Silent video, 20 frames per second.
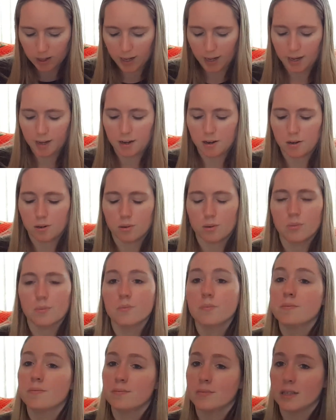how
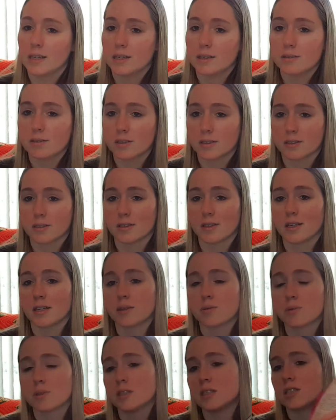it looks
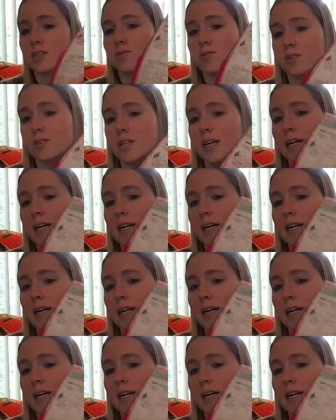like when it's filled